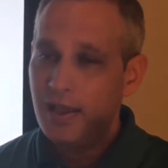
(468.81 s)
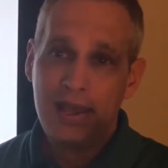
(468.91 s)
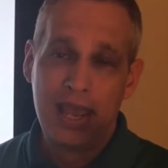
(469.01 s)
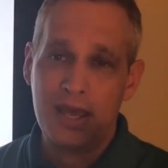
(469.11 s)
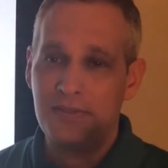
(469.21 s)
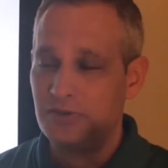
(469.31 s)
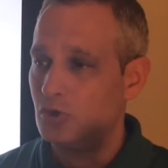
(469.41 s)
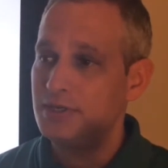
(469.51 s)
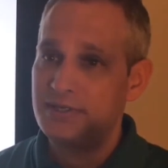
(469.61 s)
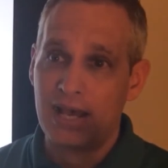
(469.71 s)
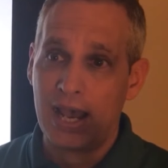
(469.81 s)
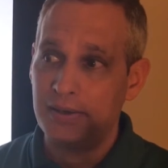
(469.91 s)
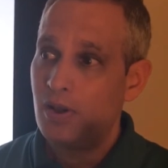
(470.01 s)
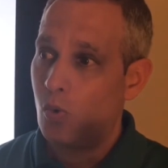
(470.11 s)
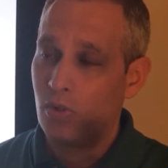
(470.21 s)
And you
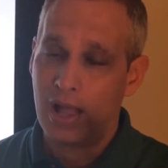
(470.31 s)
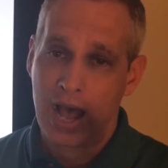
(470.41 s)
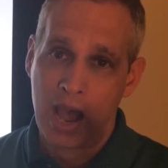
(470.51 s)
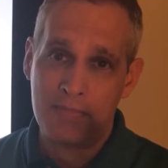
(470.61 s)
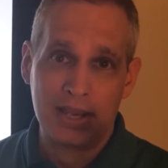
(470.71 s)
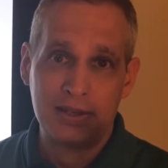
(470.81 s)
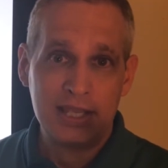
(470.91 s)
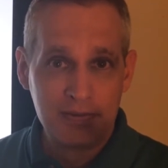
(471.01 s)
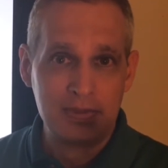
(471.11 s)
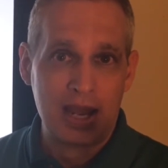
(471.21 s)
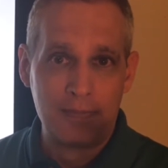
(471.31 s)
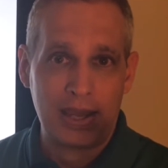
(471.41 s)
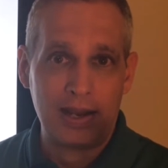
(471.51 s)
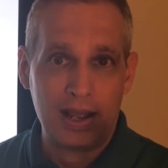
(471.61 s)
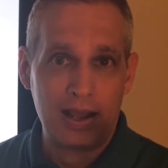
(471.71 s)
decide, well, I'm not going to give them the
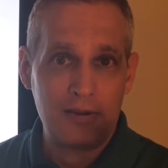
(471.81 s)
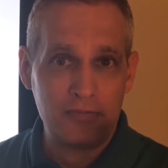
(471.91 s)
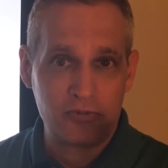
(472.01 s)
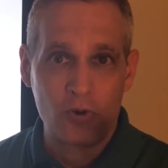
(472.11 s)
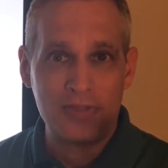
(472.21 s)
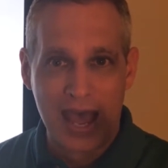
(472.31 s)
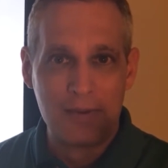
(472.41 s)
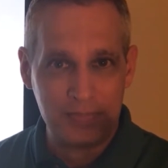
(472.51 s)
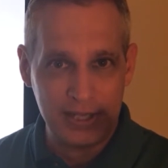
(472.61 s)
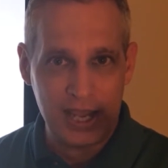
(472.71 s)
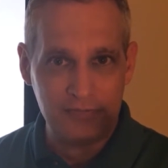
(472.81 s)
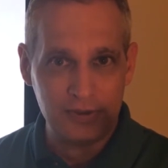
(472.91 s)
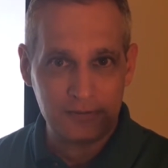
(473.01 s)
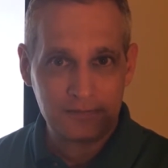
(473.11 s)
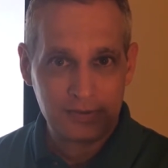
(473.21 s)
iPad for that
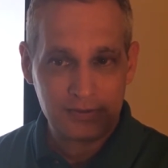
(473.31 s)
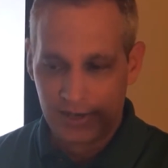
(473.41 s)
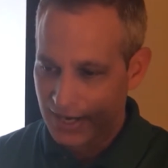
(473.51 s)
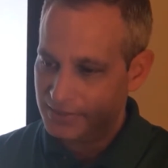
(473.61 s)
behavior, right?